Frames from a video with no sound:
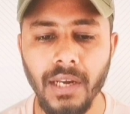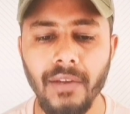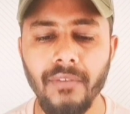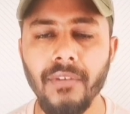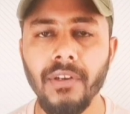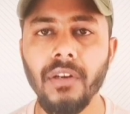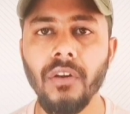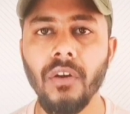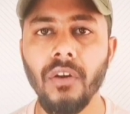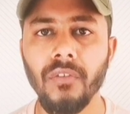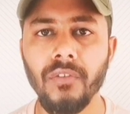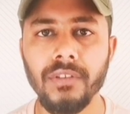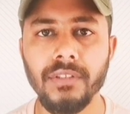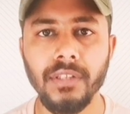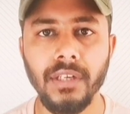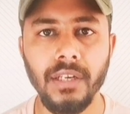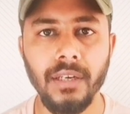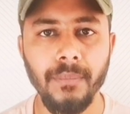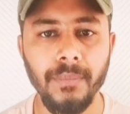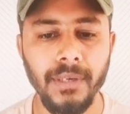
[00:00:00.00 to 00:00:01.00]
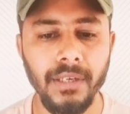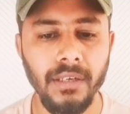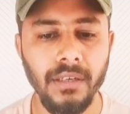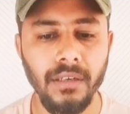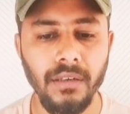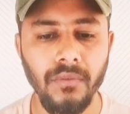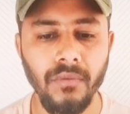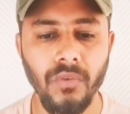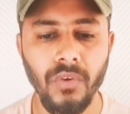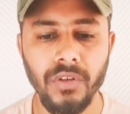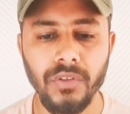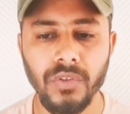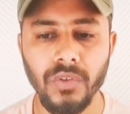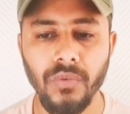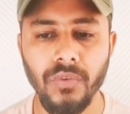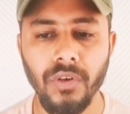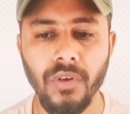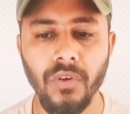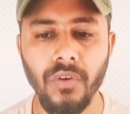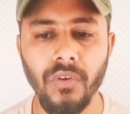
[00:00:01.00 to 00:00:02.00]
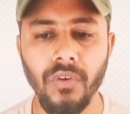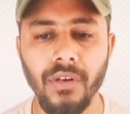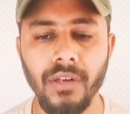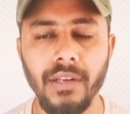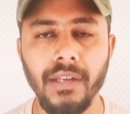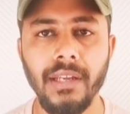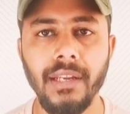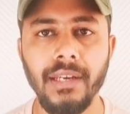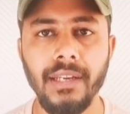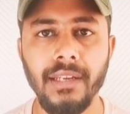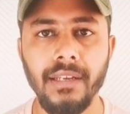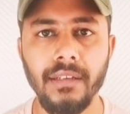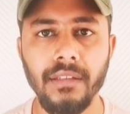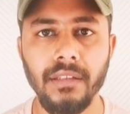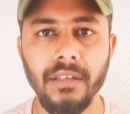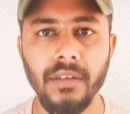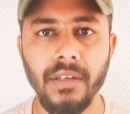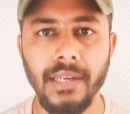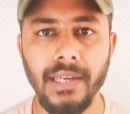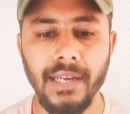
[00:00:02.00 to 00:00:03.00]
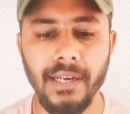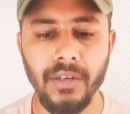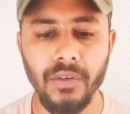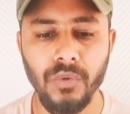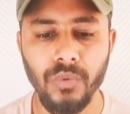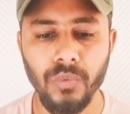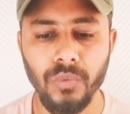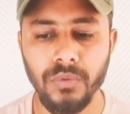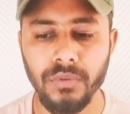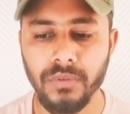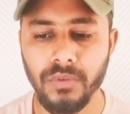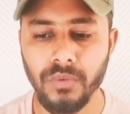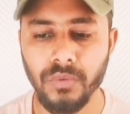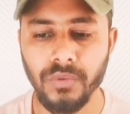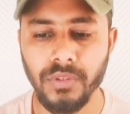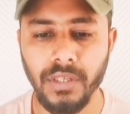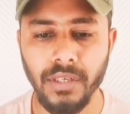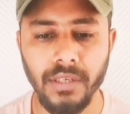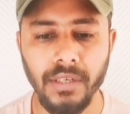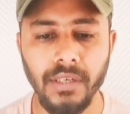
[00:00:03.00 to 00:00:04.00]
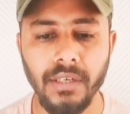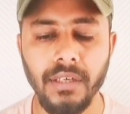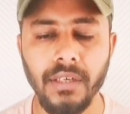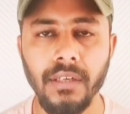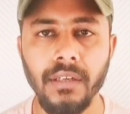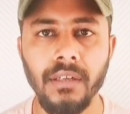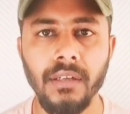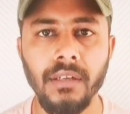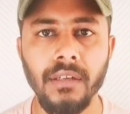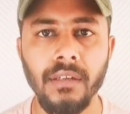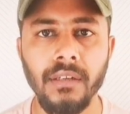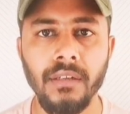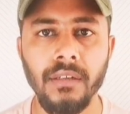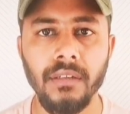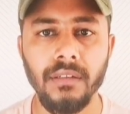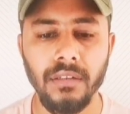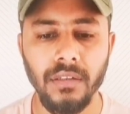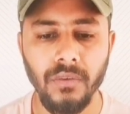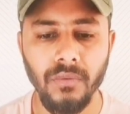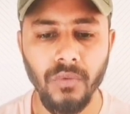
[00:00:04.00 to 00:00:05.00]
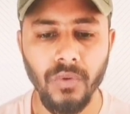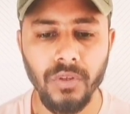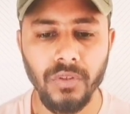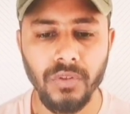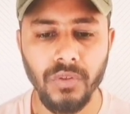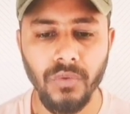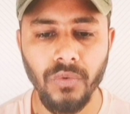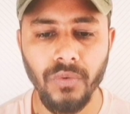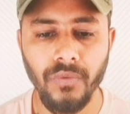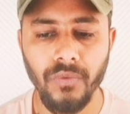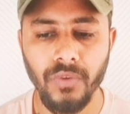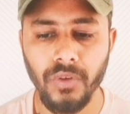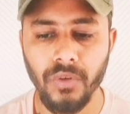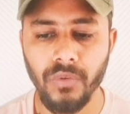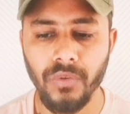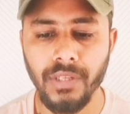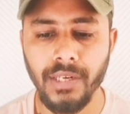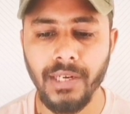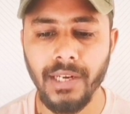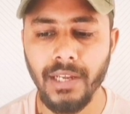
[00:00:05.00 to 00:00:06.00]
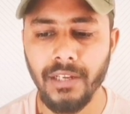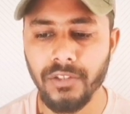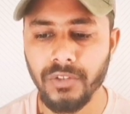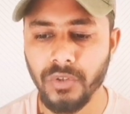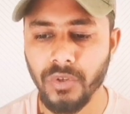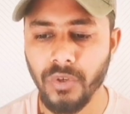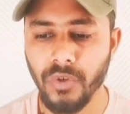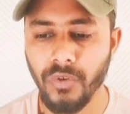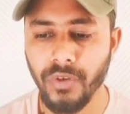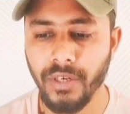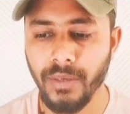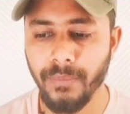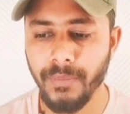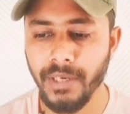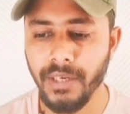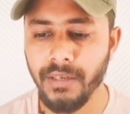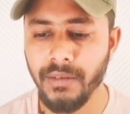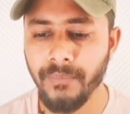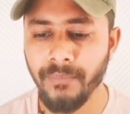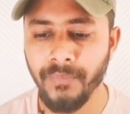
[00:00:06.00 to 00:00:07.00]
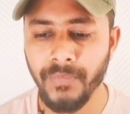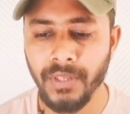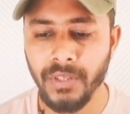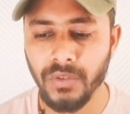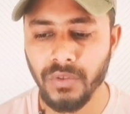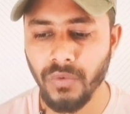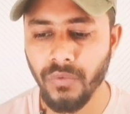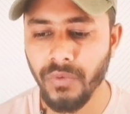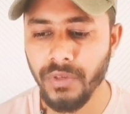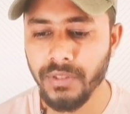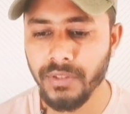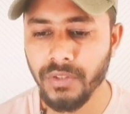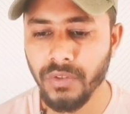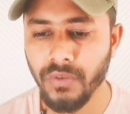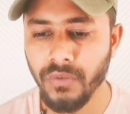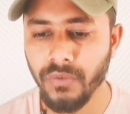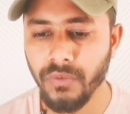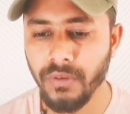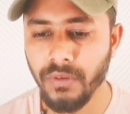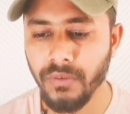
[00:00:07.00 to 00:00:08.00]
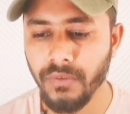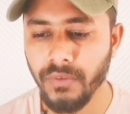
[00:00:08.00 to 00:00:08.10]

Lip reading: I will always recommend a voiceover or any other AI tool to generate the voiceover for you. That I'll show you in a minute. So once your